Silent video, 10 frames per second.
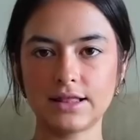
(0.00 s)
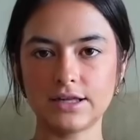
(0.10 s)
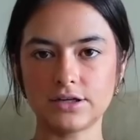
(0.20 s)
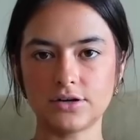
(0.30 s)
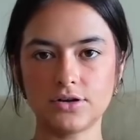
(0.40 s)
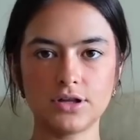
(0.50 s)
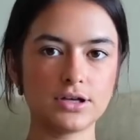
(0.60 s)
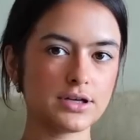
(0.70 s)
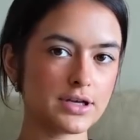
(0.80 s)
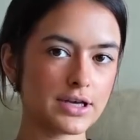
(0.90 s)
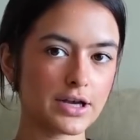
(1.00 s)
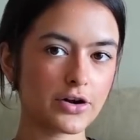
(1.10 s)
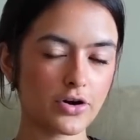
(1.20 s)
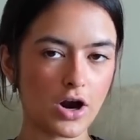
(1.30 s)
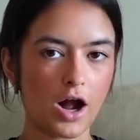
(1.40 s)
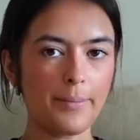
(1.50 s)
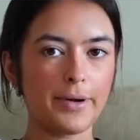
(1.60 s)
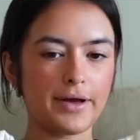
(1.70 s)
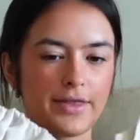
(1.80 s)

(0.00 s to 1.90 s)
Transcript: little crop.